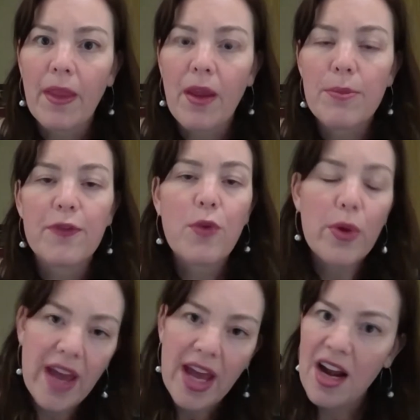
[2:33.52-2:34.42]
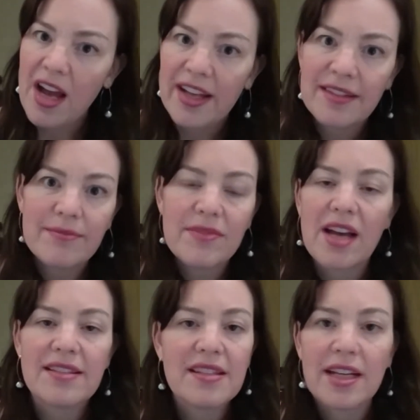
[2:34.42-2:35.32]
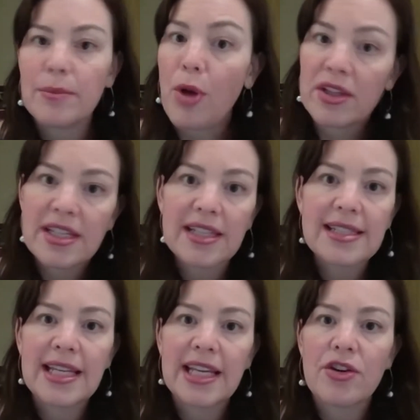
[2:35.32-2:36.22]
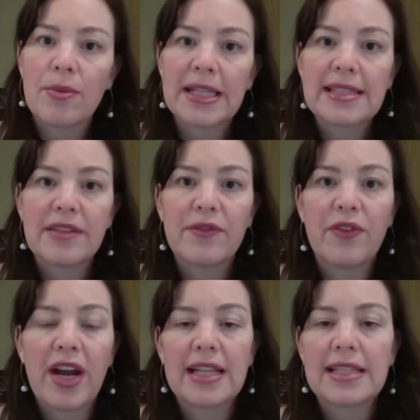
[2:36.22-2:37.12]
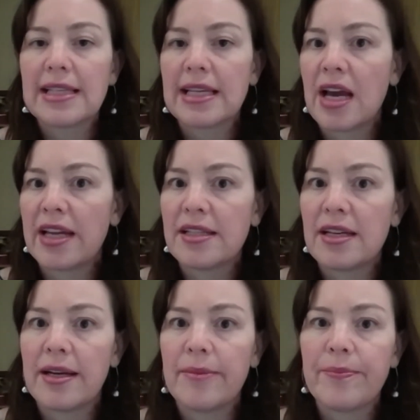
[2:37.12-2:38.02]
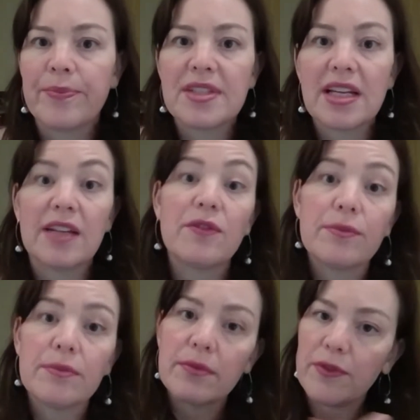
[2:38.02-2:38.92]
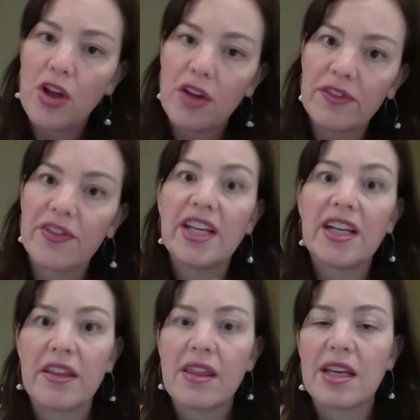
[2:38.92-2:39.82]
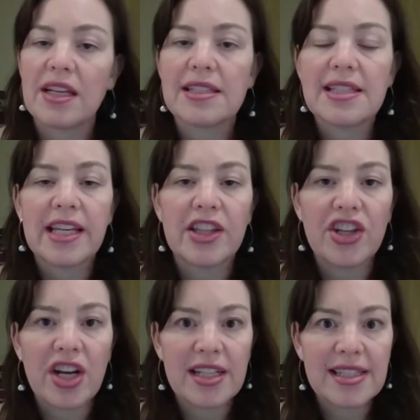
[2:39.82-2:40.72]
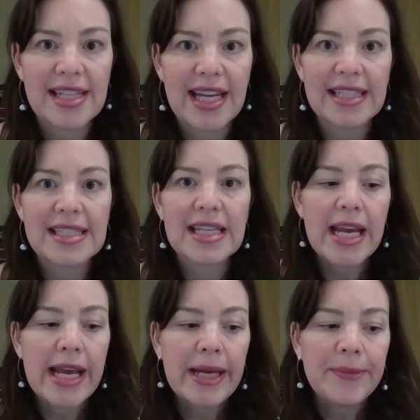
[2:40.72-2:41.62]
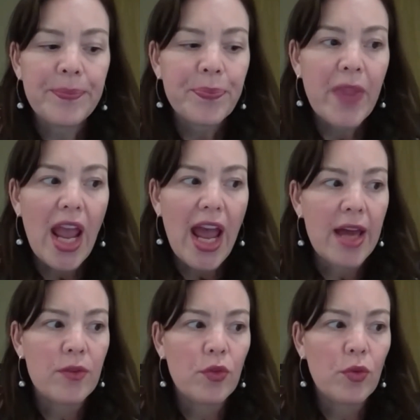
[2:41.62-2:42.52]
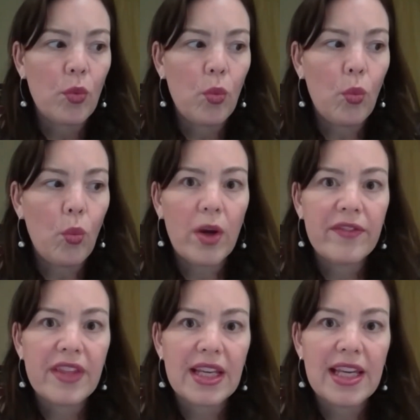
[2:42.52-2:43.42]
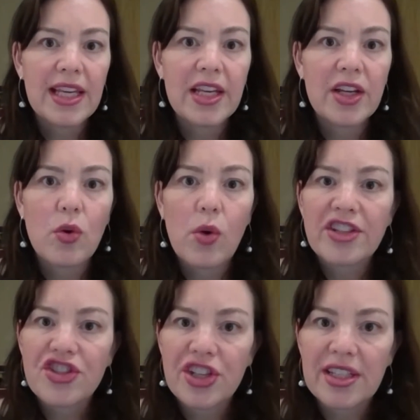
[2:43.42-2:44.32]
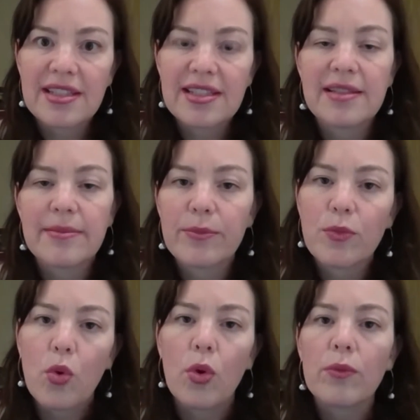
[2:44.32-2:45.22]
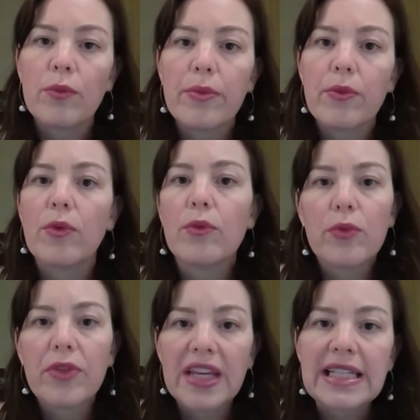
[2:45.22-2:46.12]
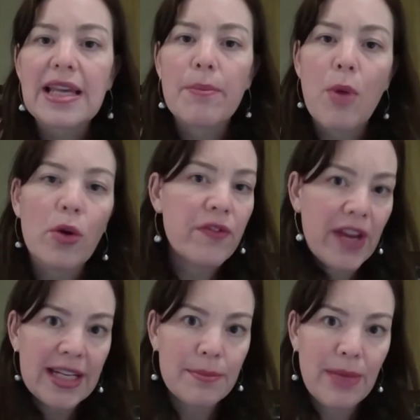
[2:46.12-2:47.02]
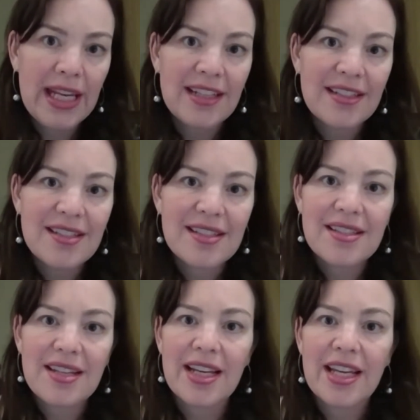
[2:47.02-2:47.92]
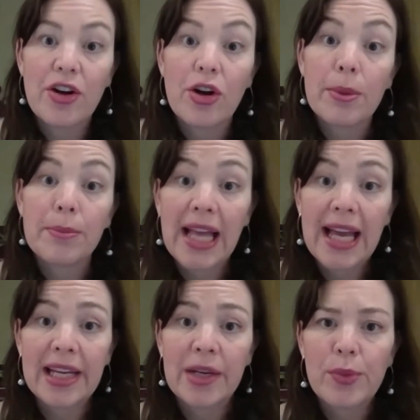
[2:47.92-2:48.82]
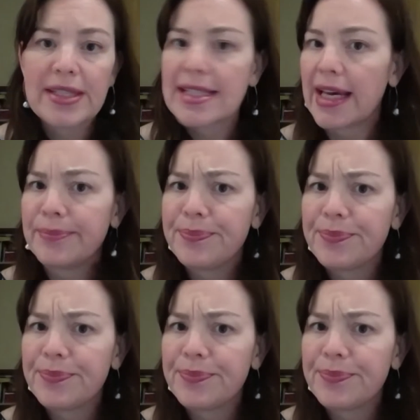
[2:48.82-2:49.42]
before that, I studied politics and economics in France, and I'd studied philosophy and other things in the United States. And one of the key questions or things that motivated me to study urban planning was that